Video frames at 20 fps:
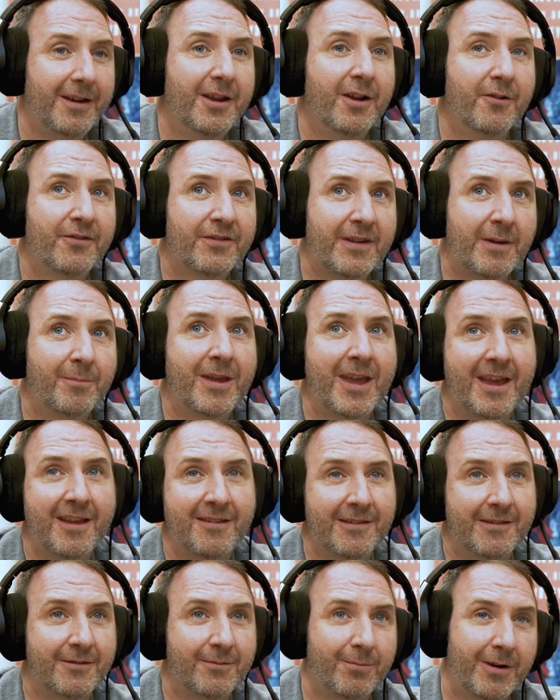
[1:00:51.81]
you know, some
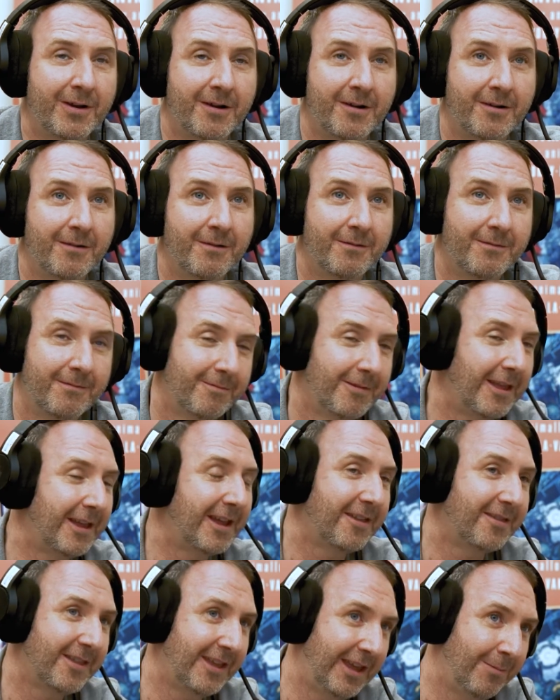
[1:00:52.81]
cases where they
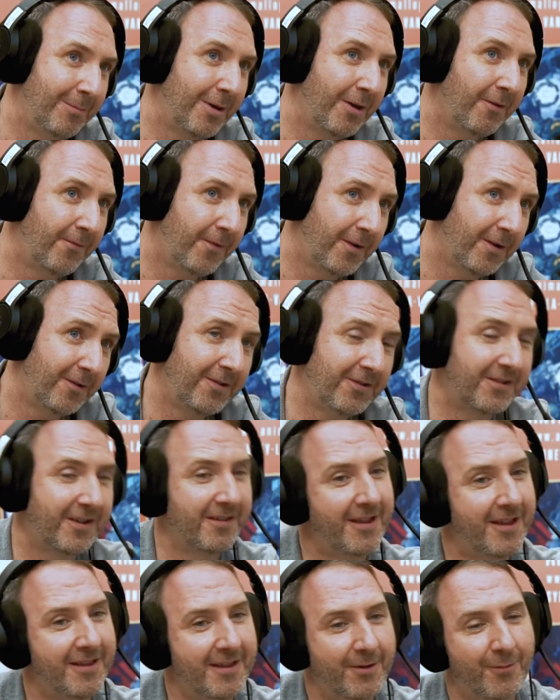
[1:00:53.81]
get the email first
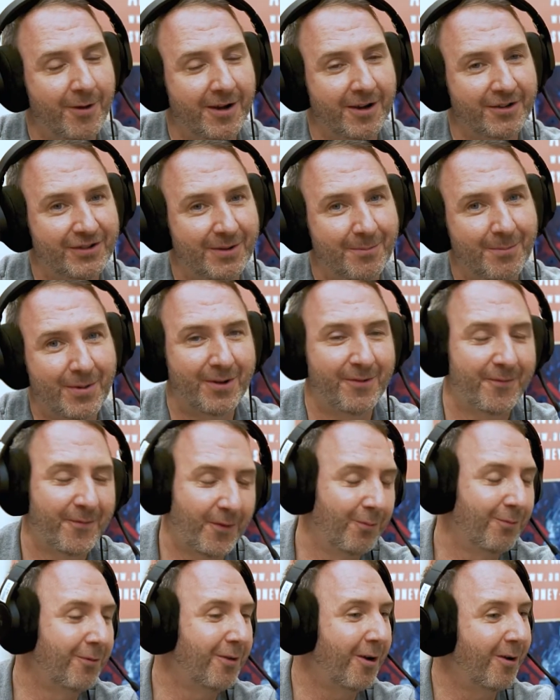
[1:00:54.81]
and then they want to jump on a
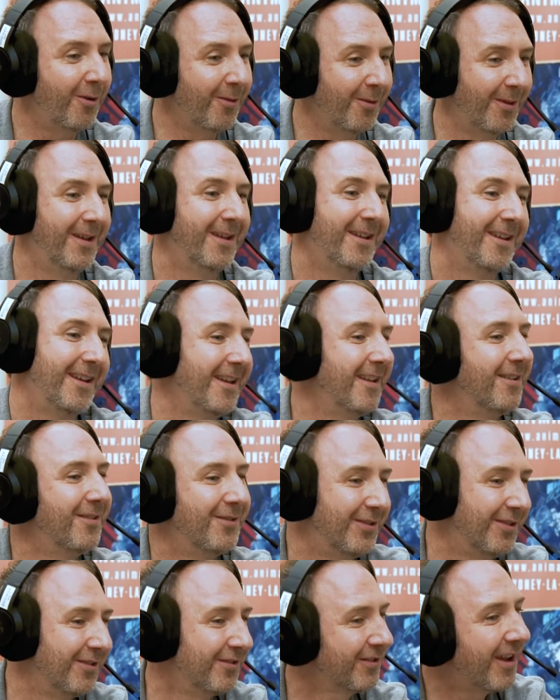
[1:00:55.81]
phone call
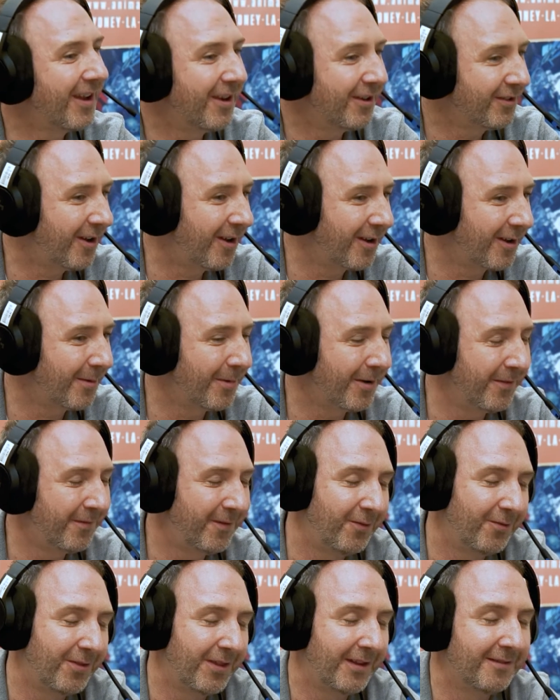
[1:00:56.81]
and just kind of talk about a
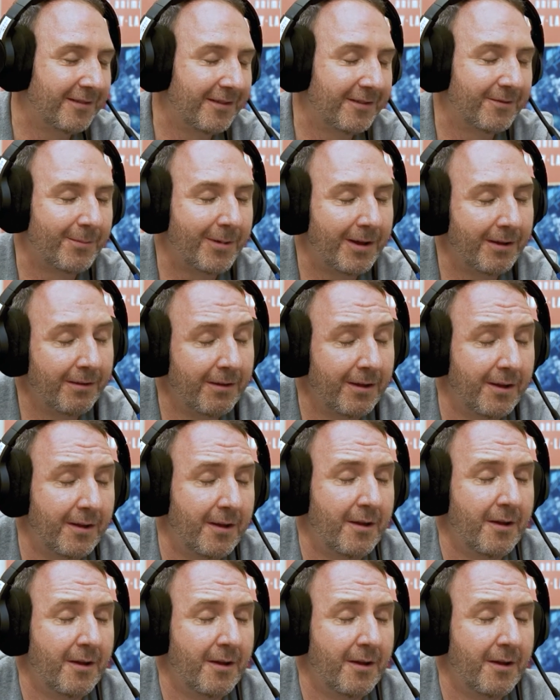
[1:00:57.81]
few things as well.